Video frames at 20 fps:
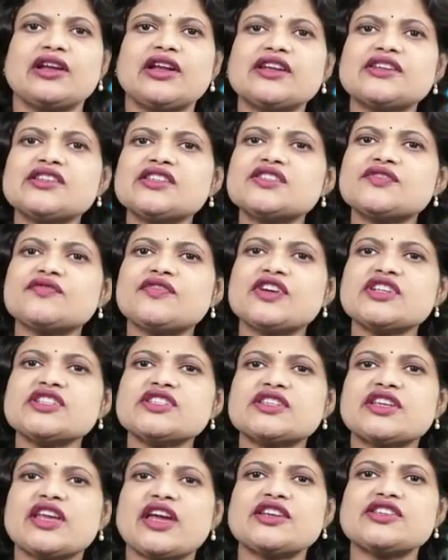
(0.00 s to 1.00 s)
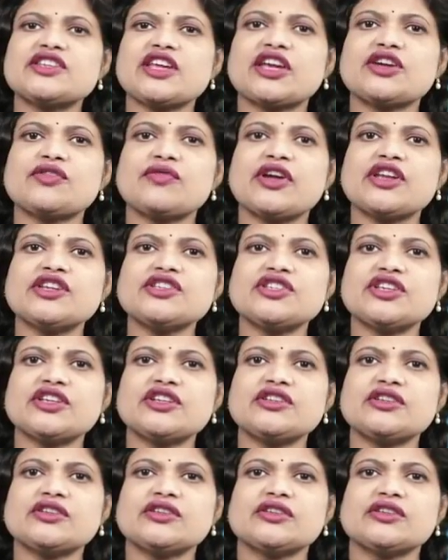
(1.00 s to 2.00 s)
Let us first get
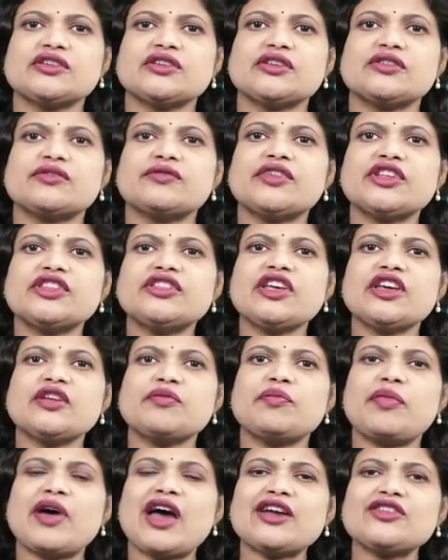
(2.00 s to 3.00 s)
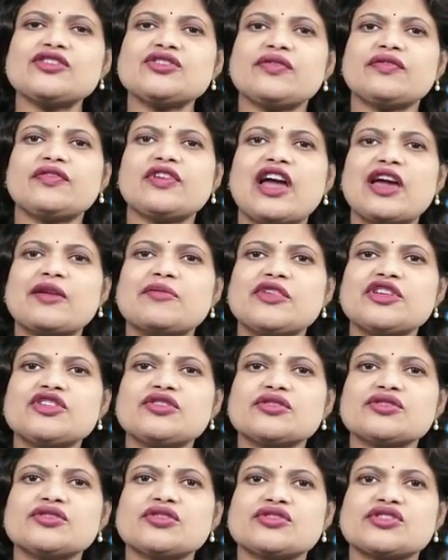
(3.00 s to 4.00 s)
acquainted with the impact of climate
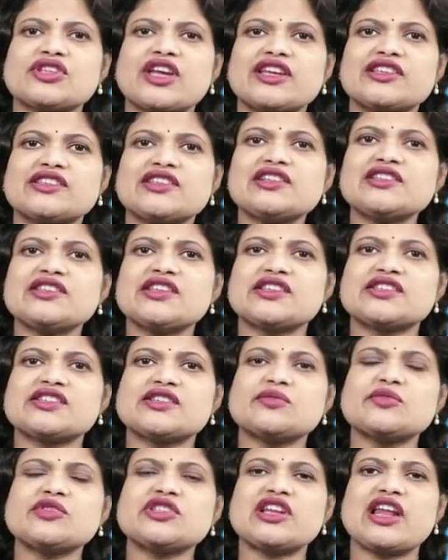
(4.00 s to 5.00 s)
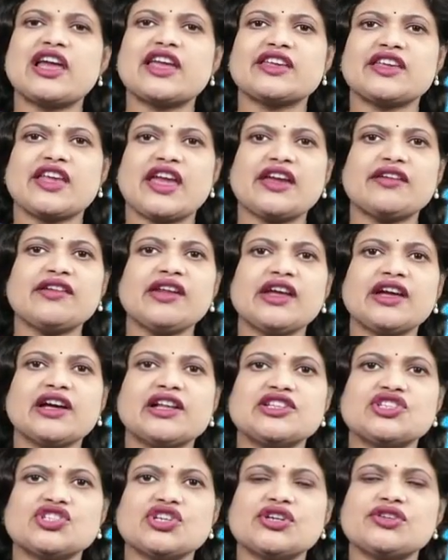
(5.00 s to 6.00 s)
on societal systems like
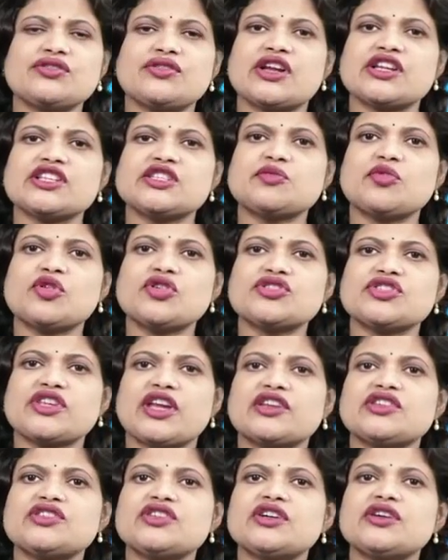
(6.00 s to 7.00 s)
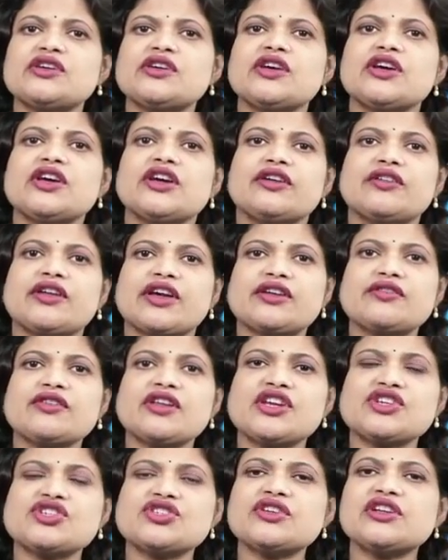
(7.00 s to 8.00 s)
agriculture, transport sector,
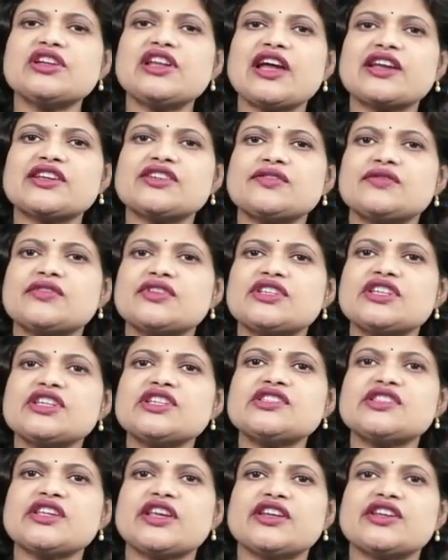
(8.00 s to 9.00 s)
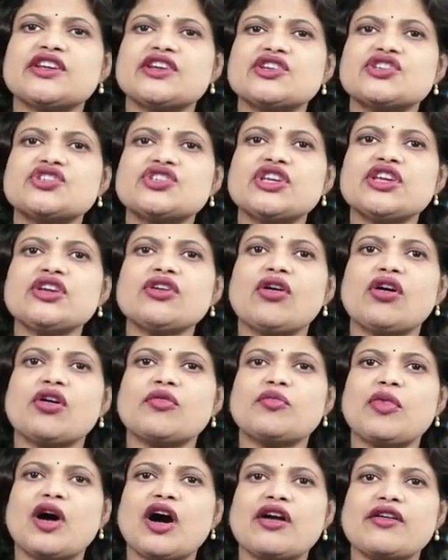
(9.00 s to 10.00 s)
recreational activities, energy or
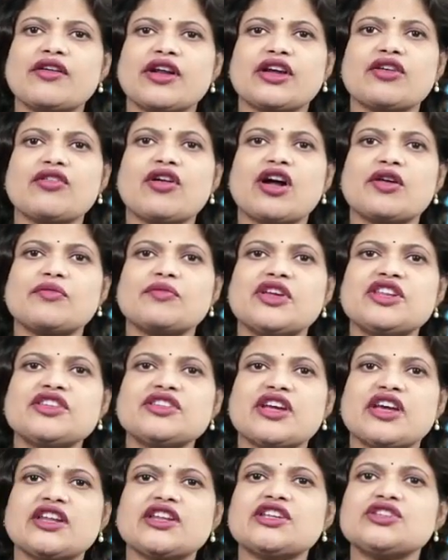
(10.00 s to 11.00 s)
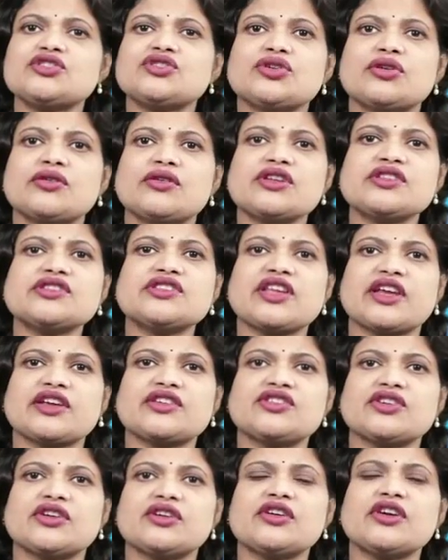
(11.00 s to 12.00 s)
power requirement and insurance
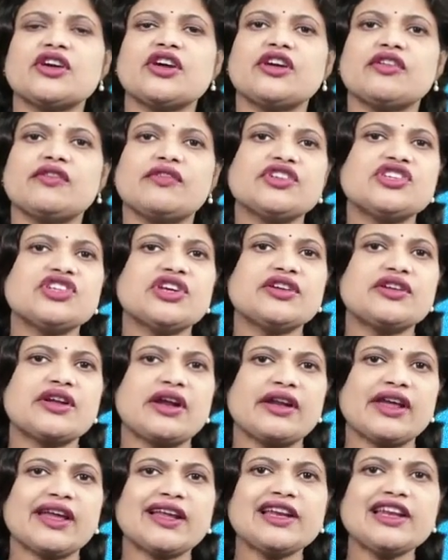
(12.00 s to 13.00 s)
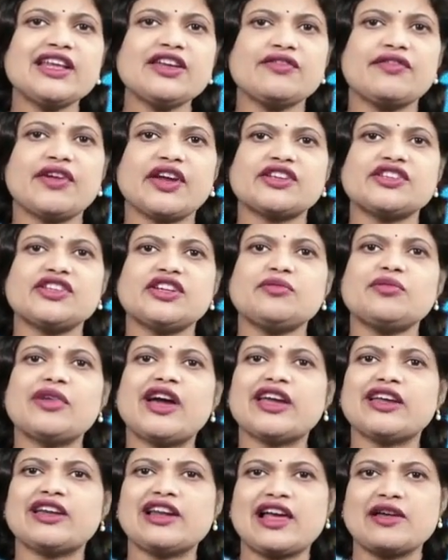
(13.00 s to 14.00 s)
sector, which are directly affected
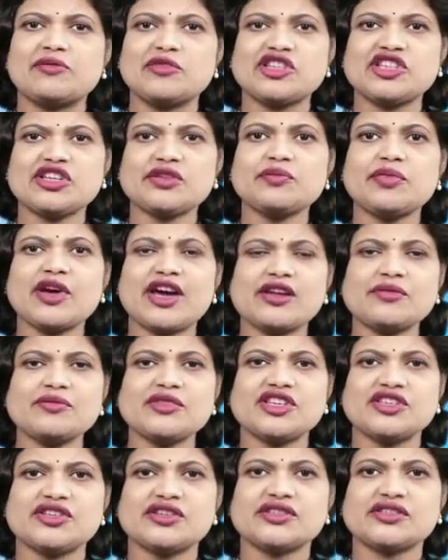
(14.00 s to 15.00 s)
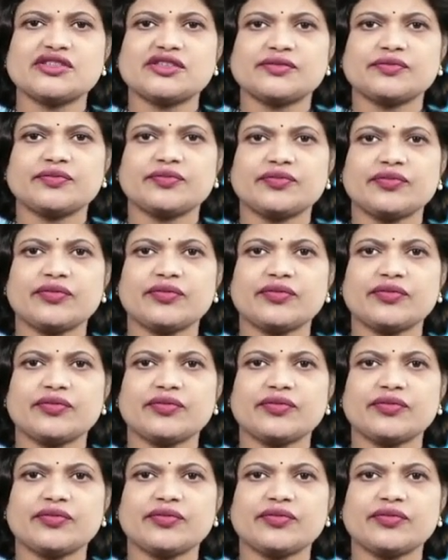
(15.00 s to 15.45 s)
by climatic parameters.